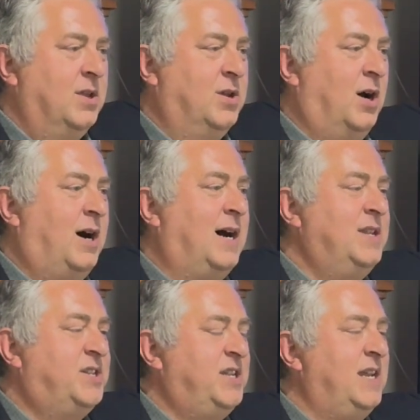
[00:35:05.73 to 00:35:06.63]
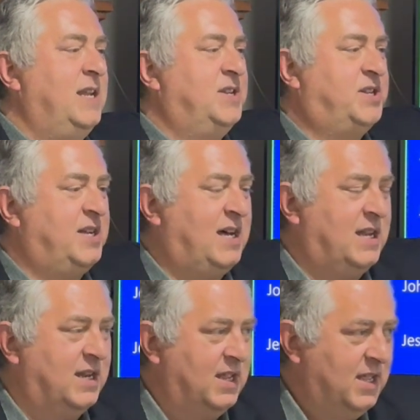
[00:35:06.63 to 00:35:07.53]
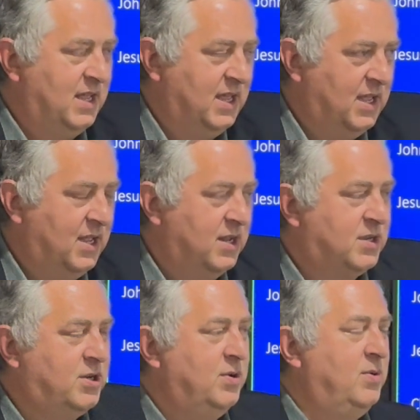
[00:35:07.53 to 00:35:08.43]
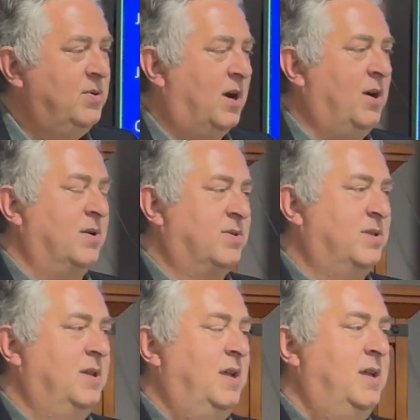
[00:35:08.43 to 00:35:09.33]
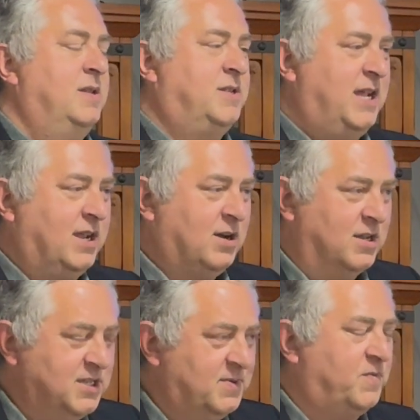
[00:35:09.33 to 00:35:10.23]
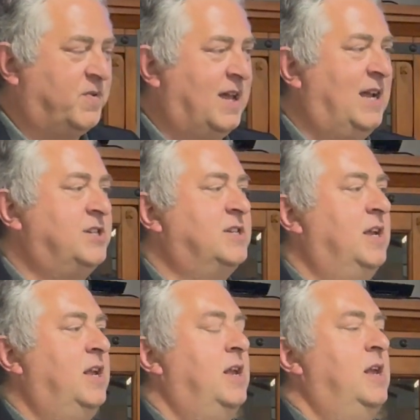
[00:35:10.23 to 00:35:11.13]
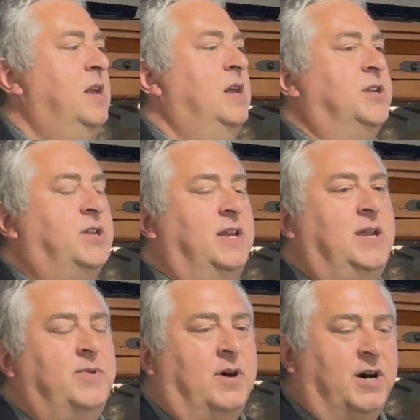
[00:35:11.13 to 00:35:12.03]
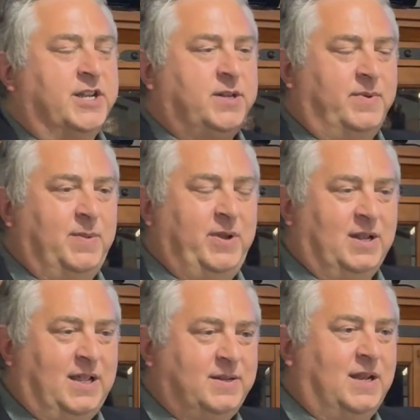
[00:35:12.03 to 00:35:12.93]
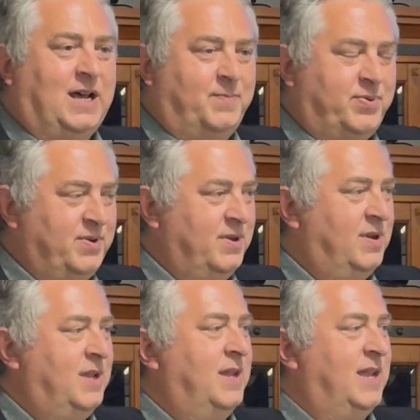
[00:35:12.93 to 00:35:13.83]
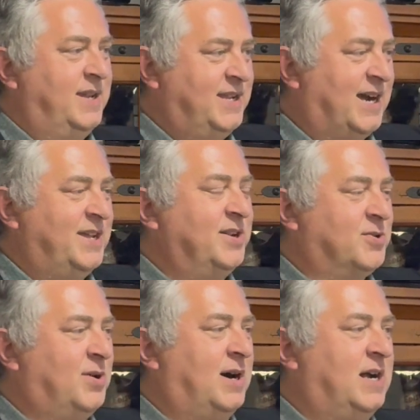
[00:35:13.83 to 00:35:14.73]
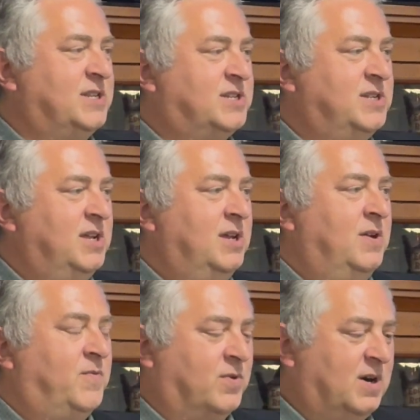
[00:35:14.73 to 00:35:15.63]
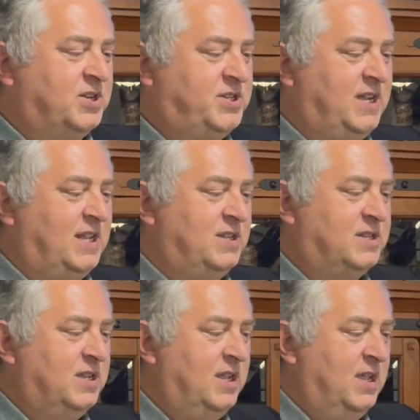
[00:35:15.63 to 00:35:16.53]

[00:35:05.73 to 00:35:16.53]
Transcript: God sent his Son to earth to take on human flesh so that he would ultimately be lifted up and die on the cross for our sins,